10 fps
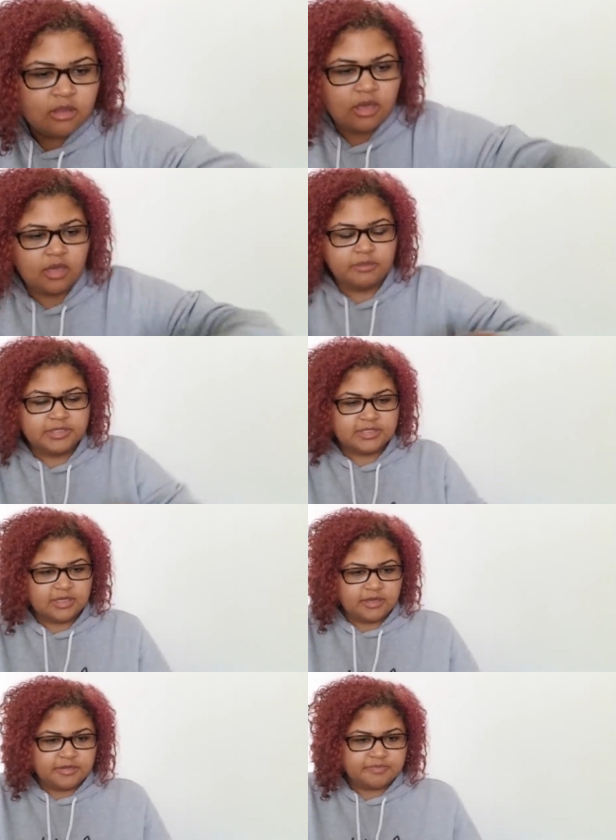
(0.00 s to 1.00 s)
Uh, let me see
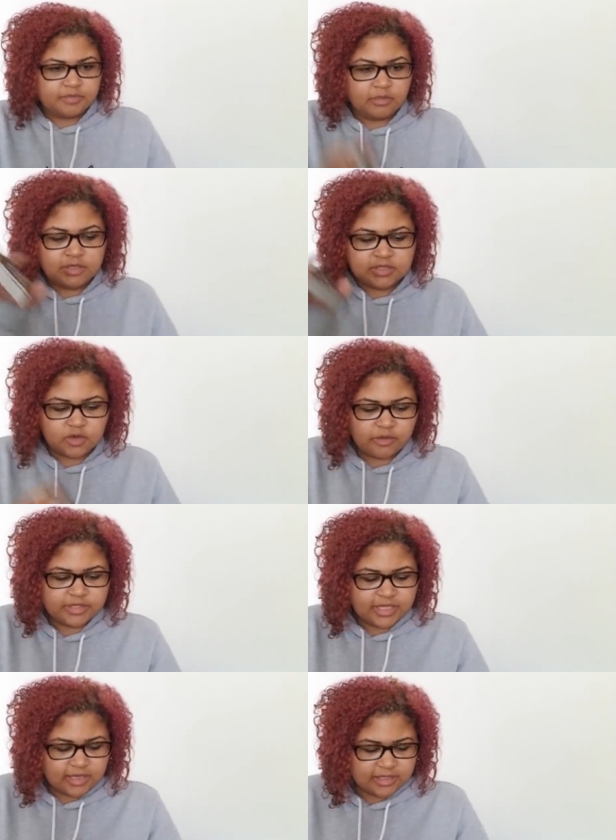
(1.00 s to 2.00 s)
here. Let me use the
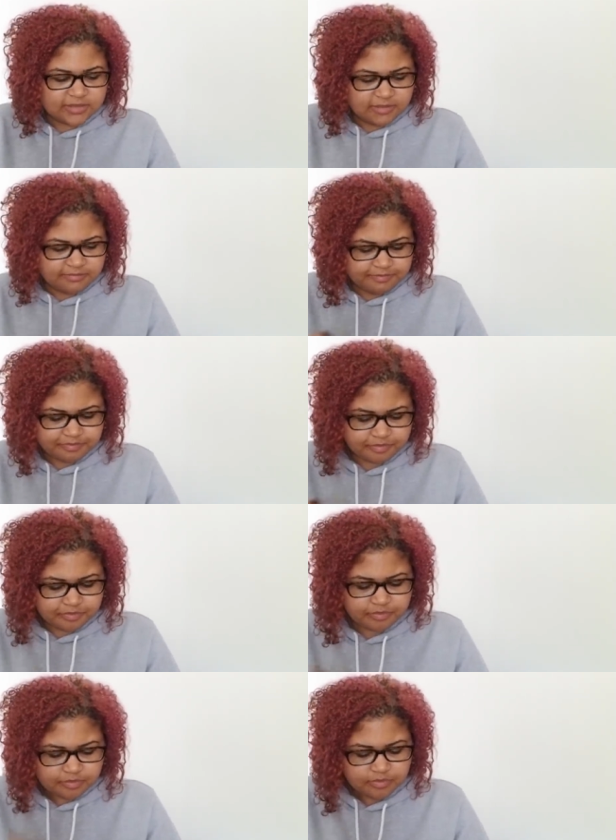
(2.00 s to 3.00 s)
Lenormand deck on this one.
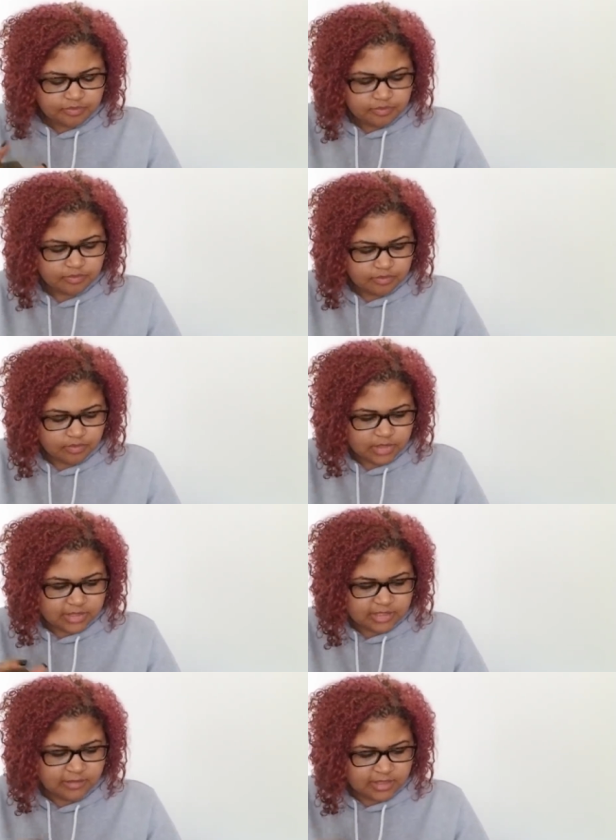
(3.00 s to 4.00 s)

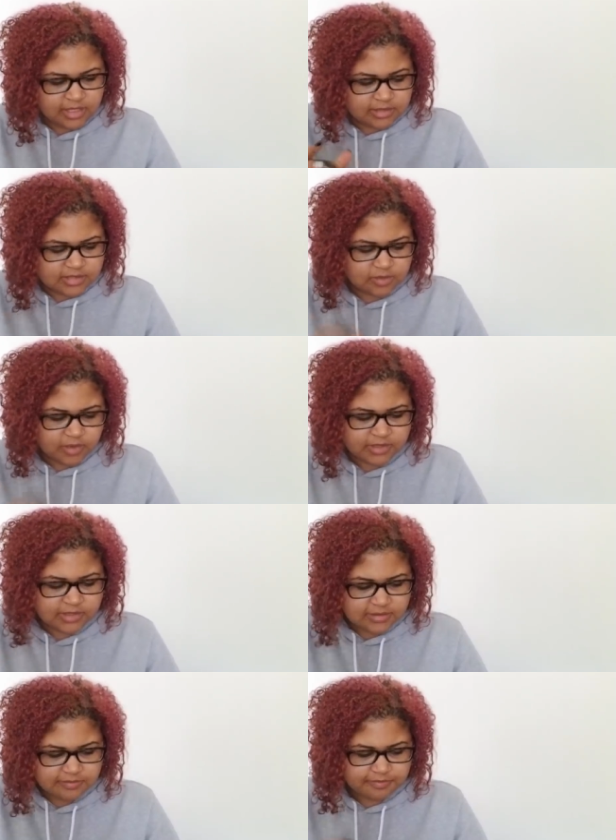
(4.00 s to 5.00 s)
So I'm the King of Swords.